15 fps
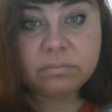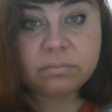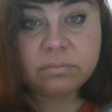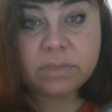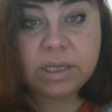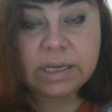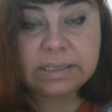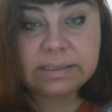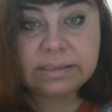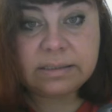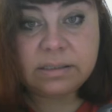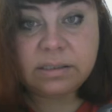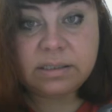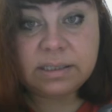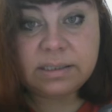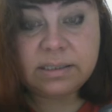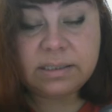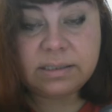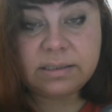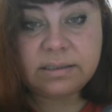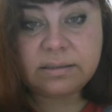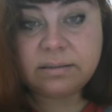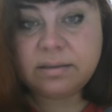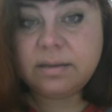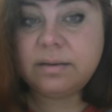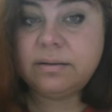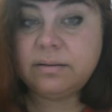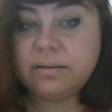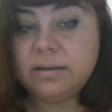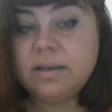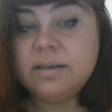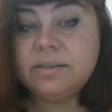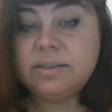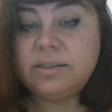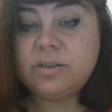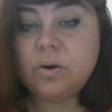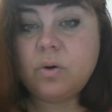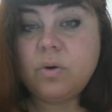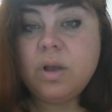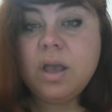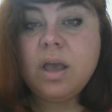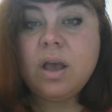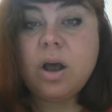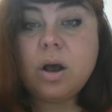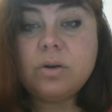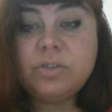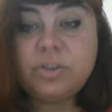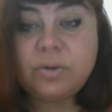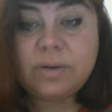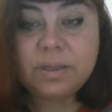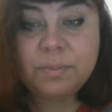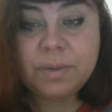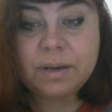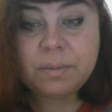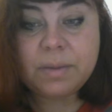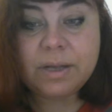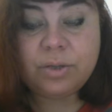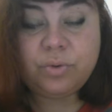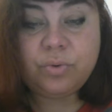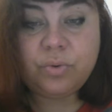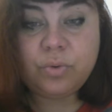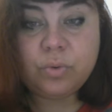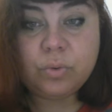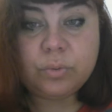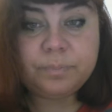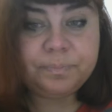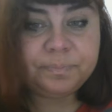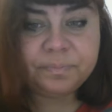Yes, this is so. Also, let me remind to you,